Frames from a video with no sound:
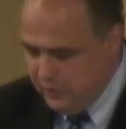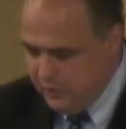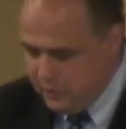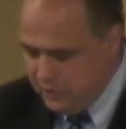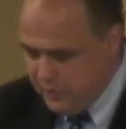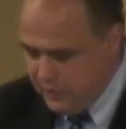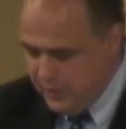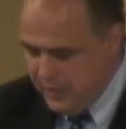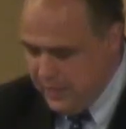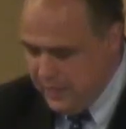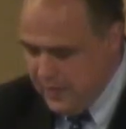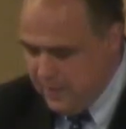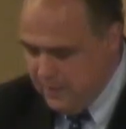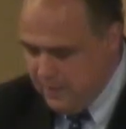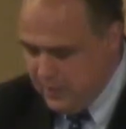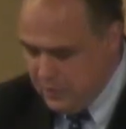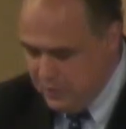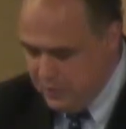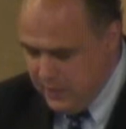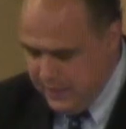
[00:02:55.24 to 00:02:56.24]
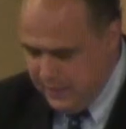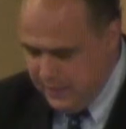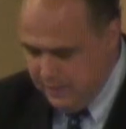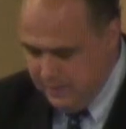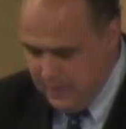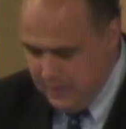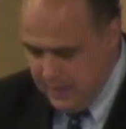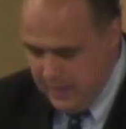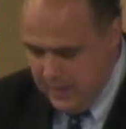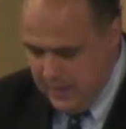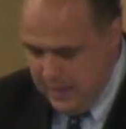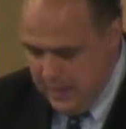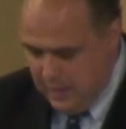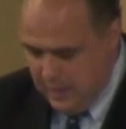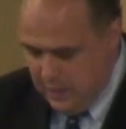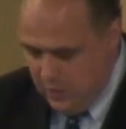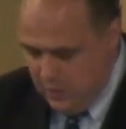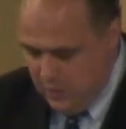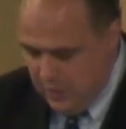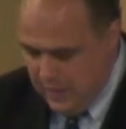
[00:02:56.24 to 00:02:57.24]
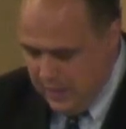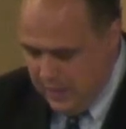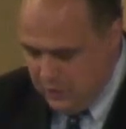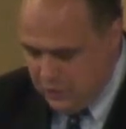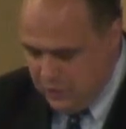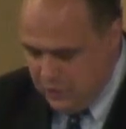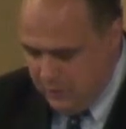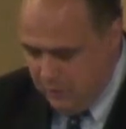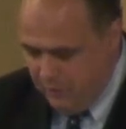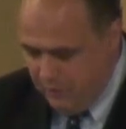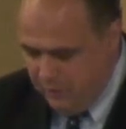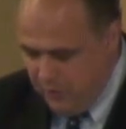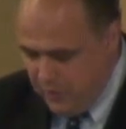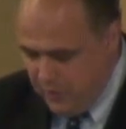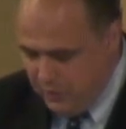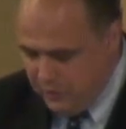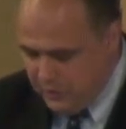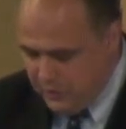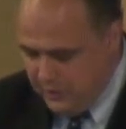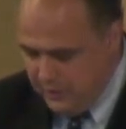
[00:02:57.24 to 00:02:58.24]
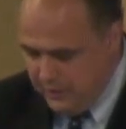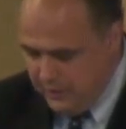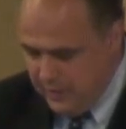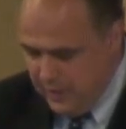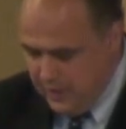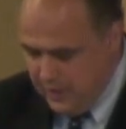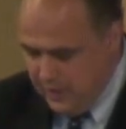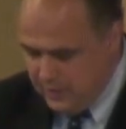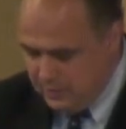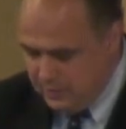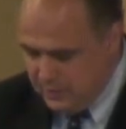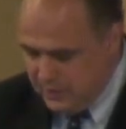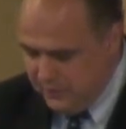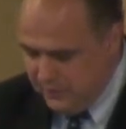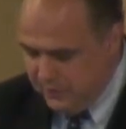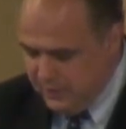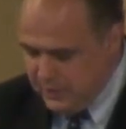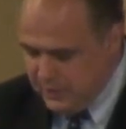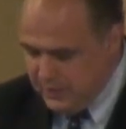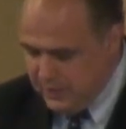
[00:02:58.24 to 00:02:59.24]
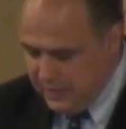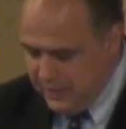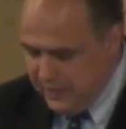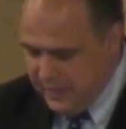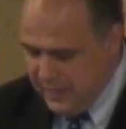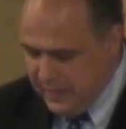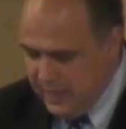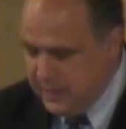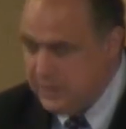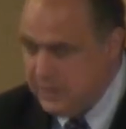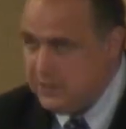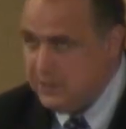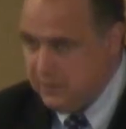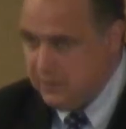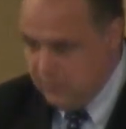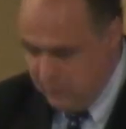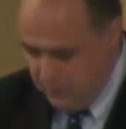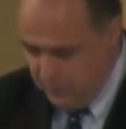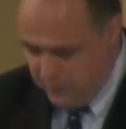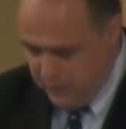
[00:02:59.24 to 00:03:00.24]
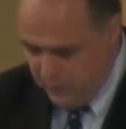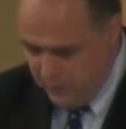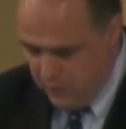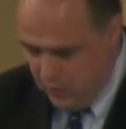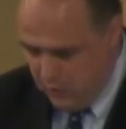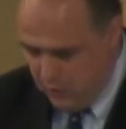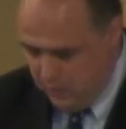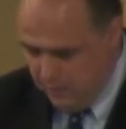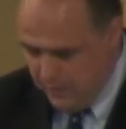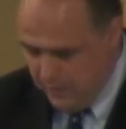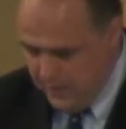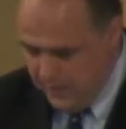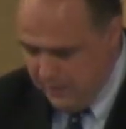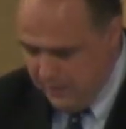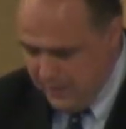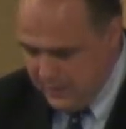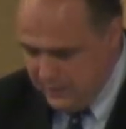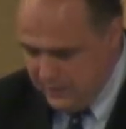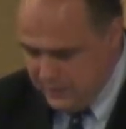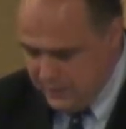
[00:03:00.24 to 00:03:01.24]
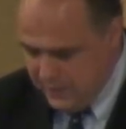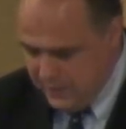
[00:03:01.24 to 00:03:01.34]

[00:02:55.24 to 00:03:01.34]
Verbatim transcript: University in Madrid. She will focus in, in a specific study case, the role played by